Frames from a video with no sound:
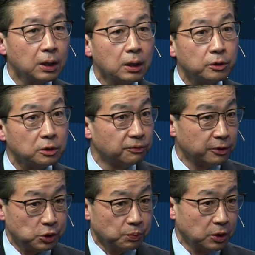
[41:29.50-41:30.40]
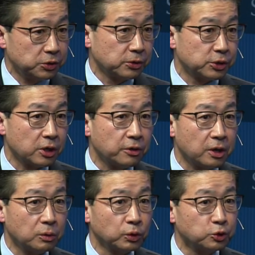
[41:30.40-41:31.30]
The defense minister said,
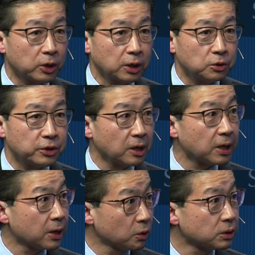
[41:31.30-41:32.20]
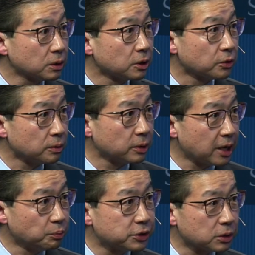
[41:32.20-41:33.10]
then we'll try to take out, you know, that
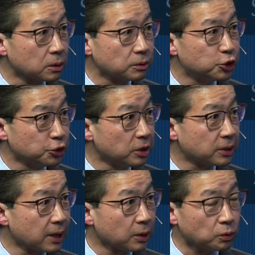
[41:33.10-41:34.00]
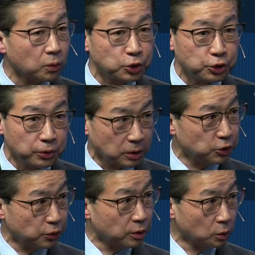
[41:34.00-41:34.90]
missile, shoot it down, or shoot
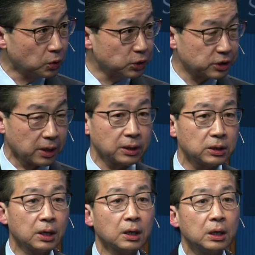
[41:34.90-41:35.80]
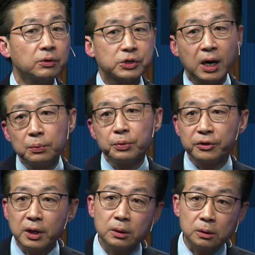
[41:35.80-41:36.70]
the launch site. It was a
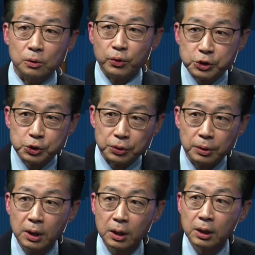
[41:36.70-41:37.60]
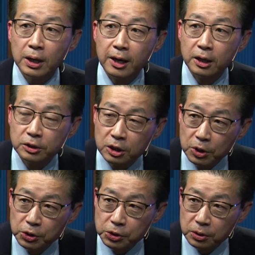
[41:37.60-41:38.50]
hypothetical question. And Kim
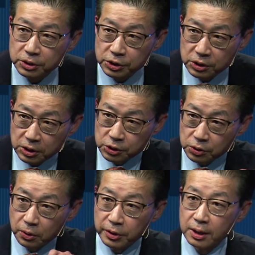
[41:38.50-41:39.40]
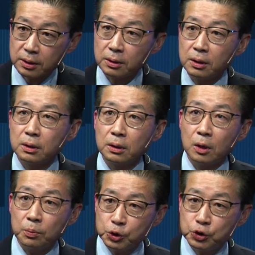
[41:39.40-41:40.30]
Yo Jong seized on that
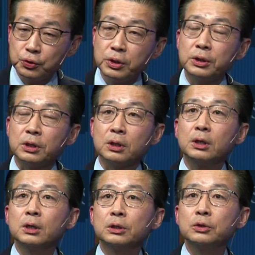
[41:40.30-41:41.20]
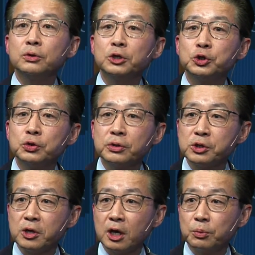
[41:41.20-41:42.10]
opportunity to issue a
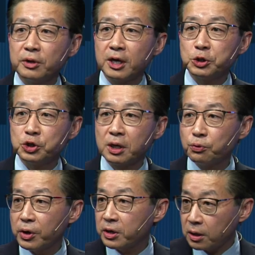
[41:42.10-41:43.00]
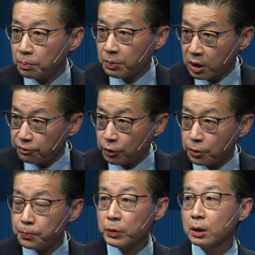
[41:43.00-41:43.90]
statement that she had ready, in my
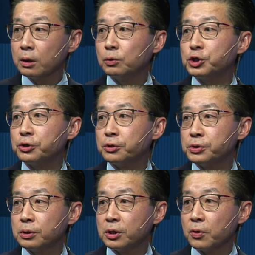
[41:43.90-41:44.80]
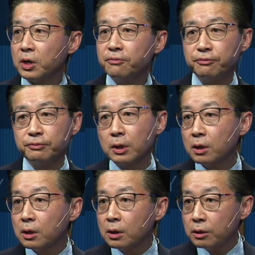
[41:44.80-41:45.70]
view, which is, you know,
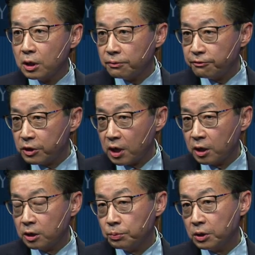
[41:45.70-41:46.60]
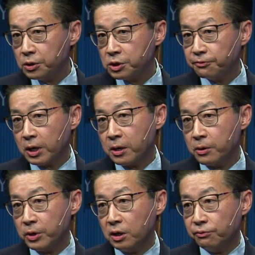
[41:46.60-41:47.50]
if the enemies
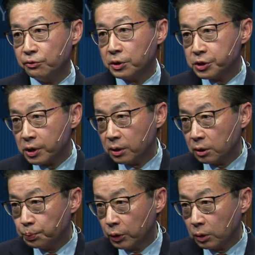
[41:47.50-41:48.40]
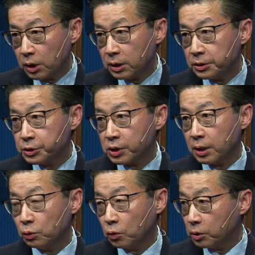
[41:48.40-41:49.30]
fire even a single bullet
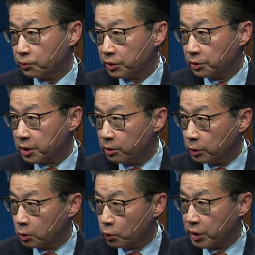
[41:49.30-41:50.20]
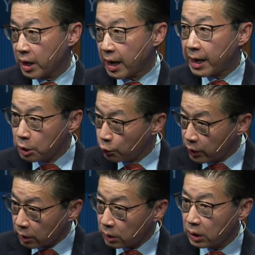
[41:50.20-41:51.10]
inside North Korean territory, I
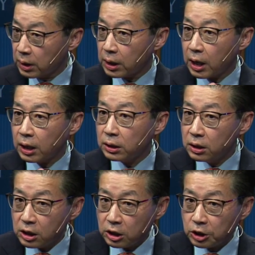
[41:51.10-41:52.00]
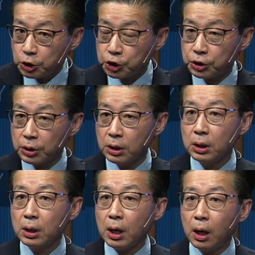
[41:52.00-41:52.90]
will unleash
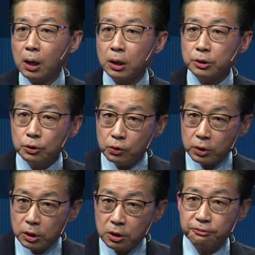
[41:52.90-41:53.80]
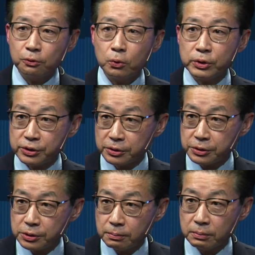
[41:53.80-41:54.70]
our nuclear forces.